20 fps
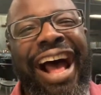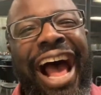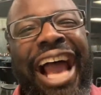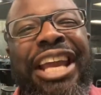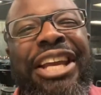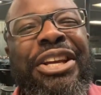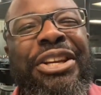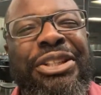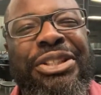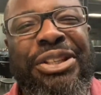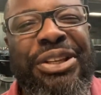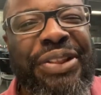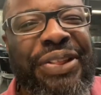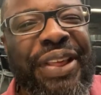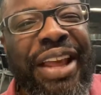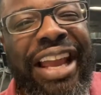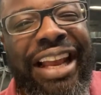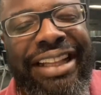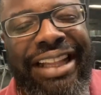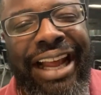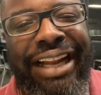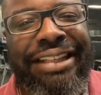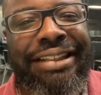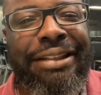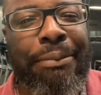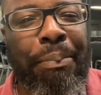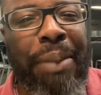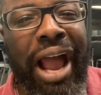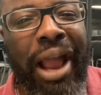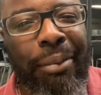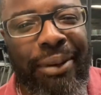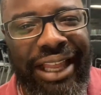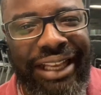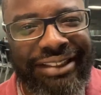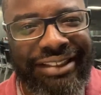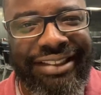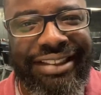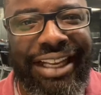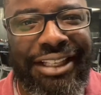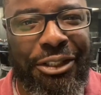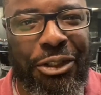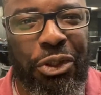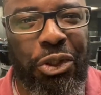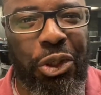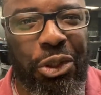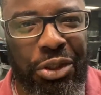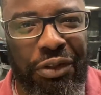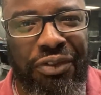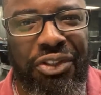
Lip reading: I used to think that the Bible actually said the Church